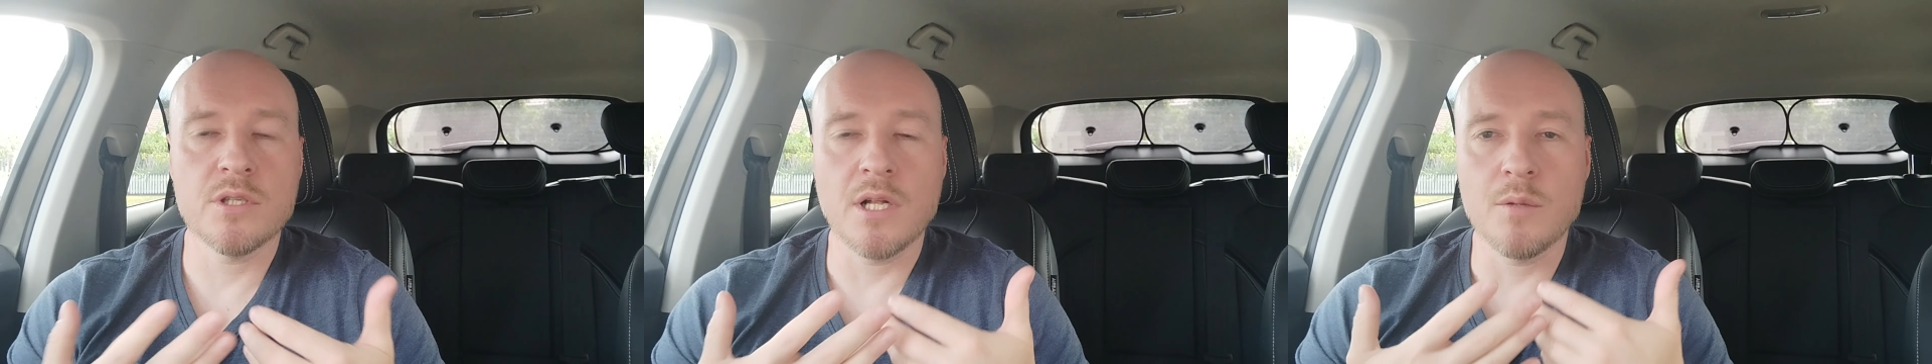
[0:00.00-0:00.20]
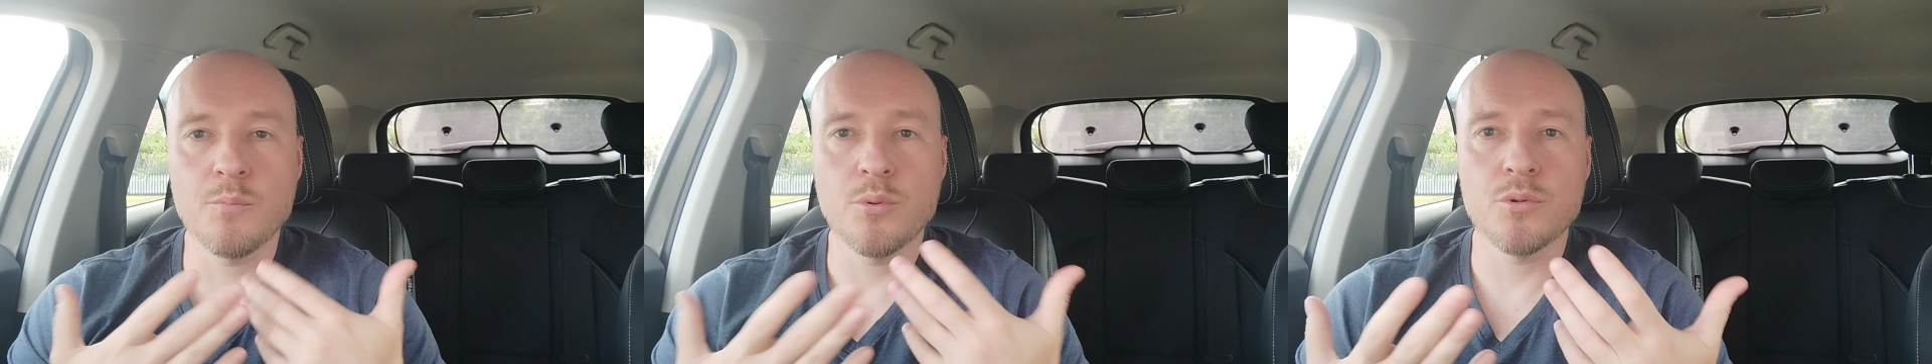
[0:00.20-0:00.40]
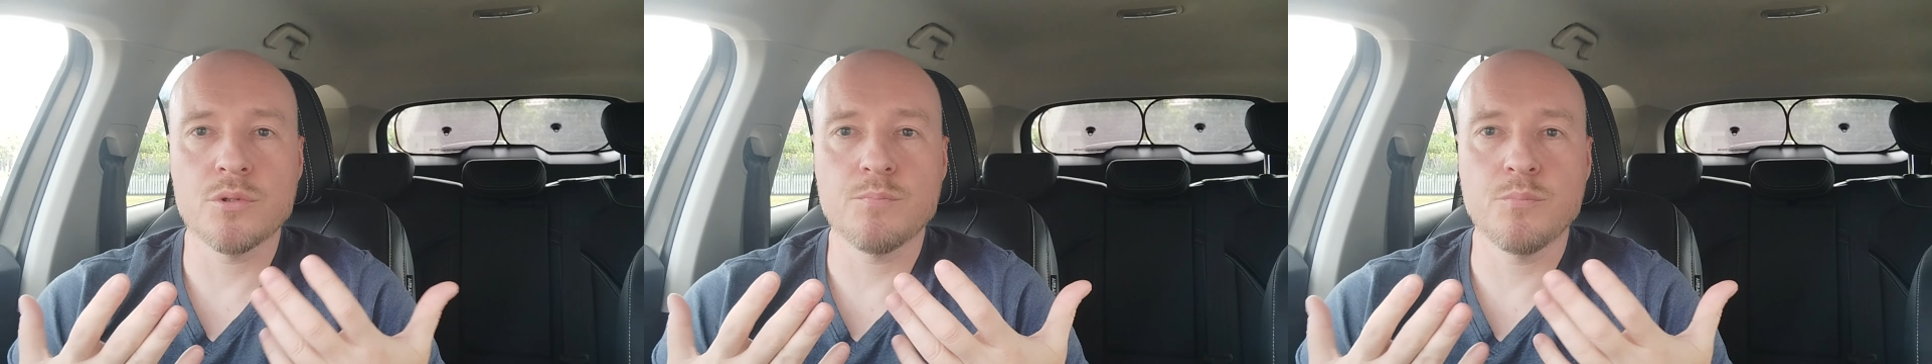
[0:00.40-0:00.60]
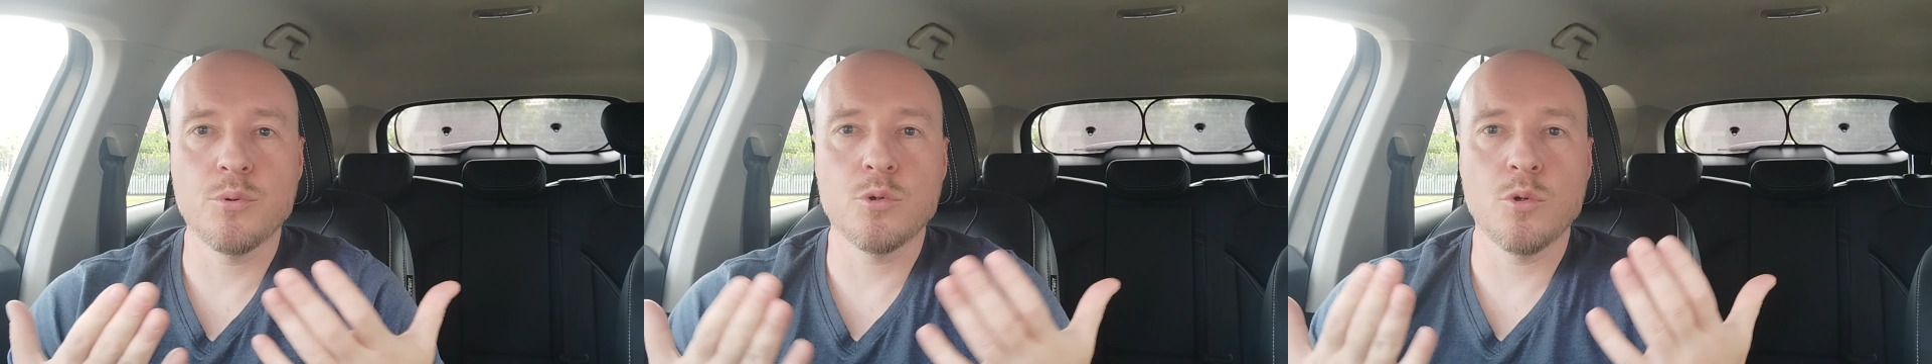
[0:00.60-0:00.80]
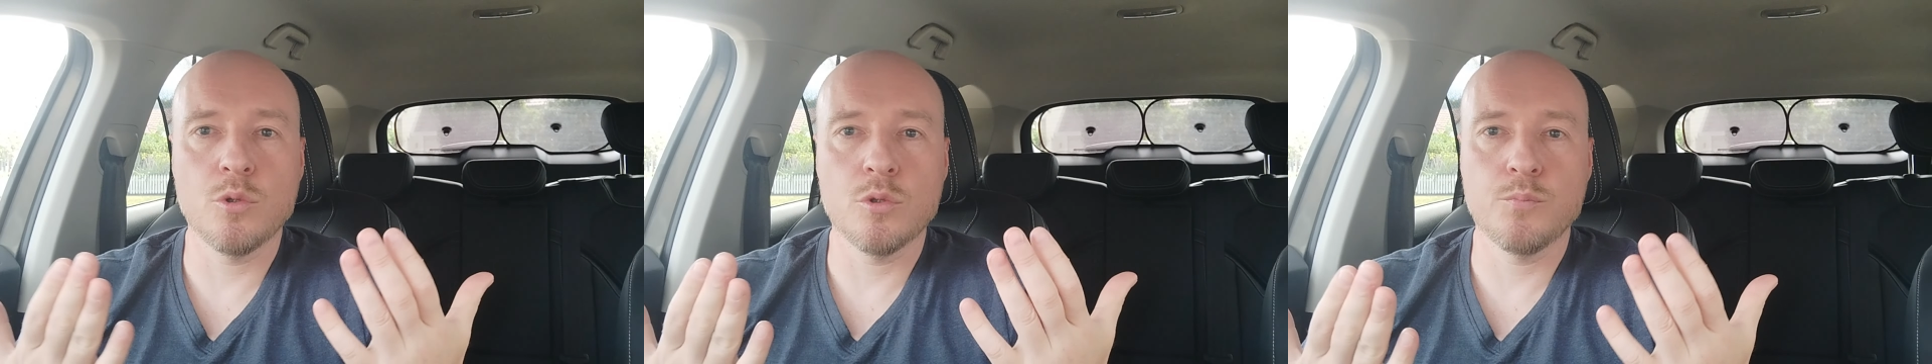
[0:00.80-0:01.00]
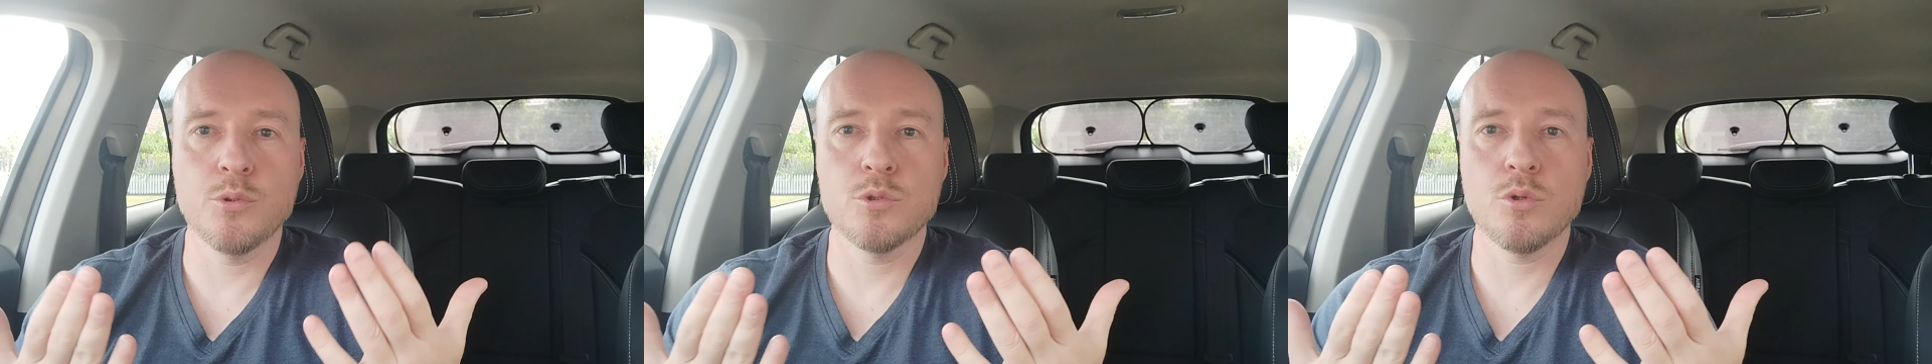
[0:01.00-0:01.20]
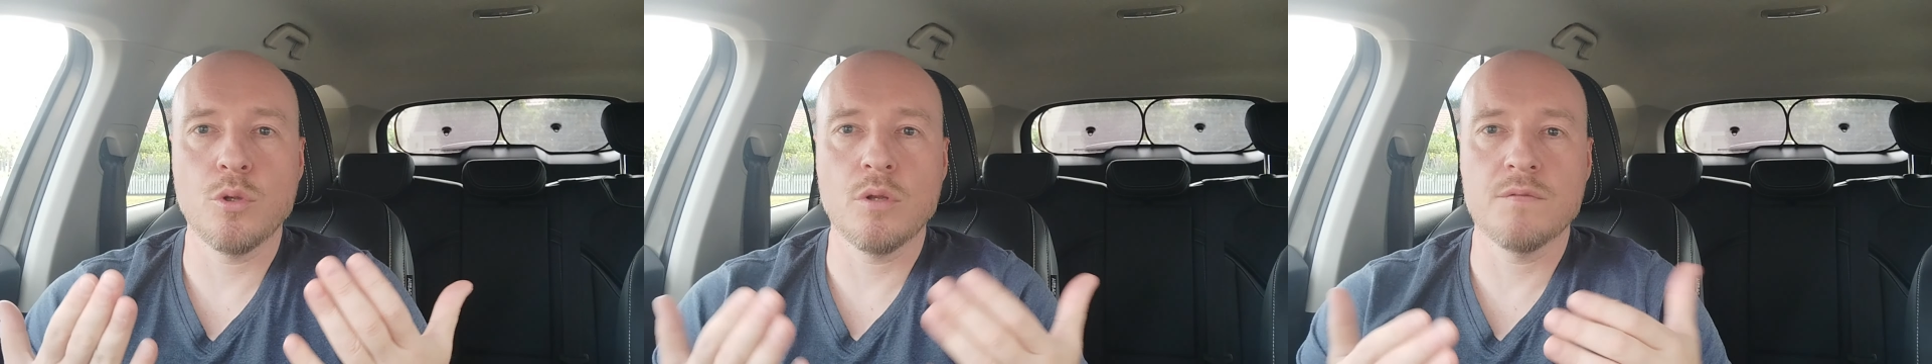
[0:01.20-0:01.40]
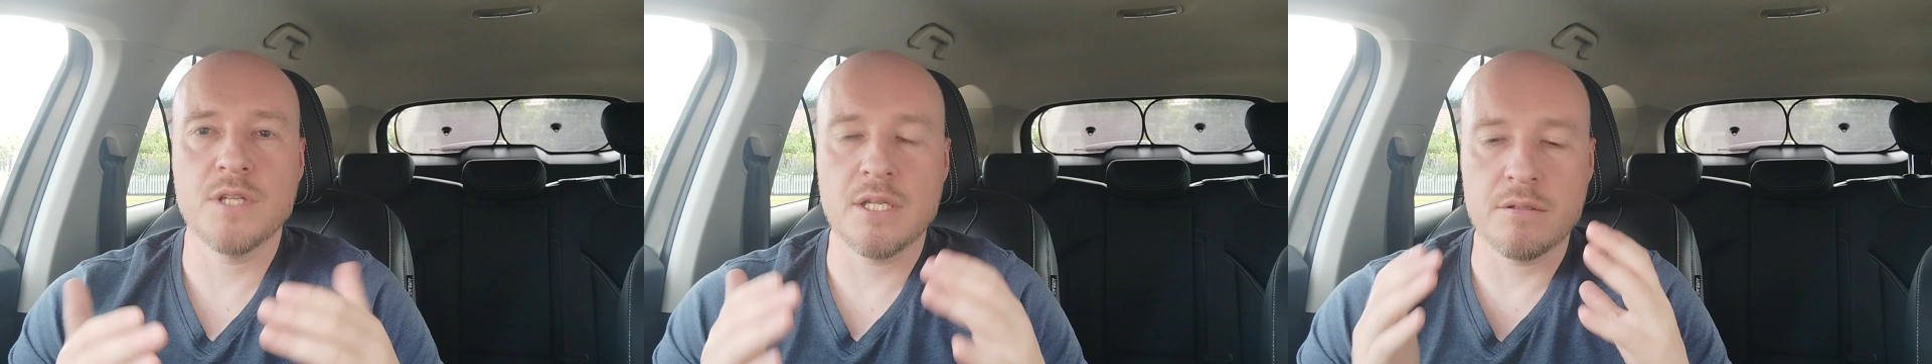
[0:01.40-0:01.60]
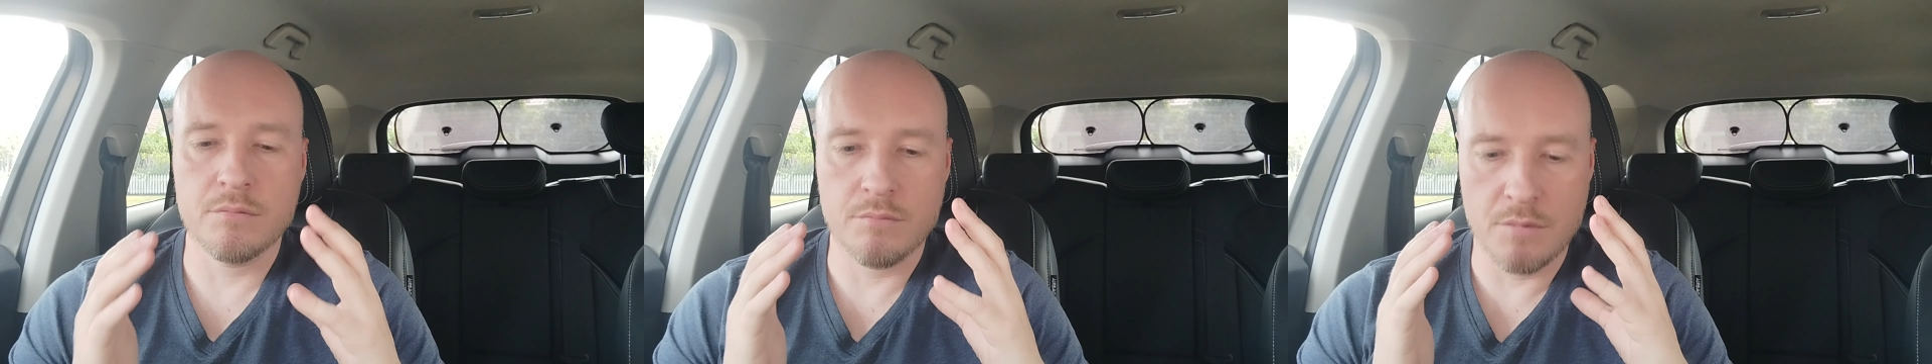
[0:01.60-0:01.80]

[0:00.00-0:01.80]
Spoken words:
and I'll put all of that